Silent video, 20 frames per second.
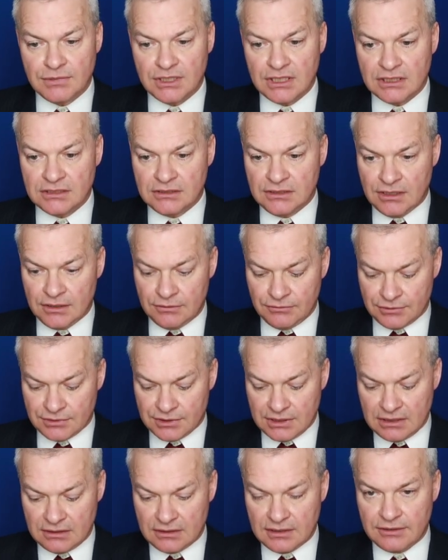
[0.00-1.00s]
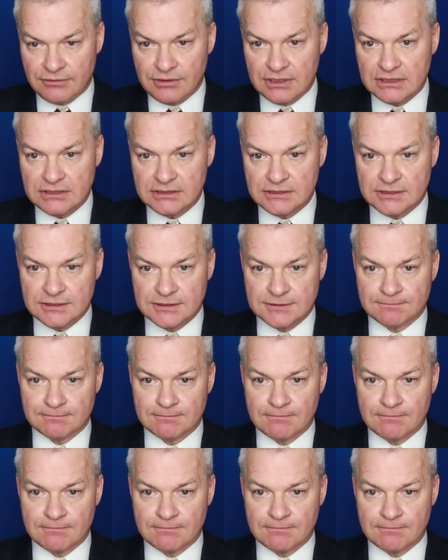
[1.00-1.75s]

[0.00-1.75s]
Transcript: but I don't think there is.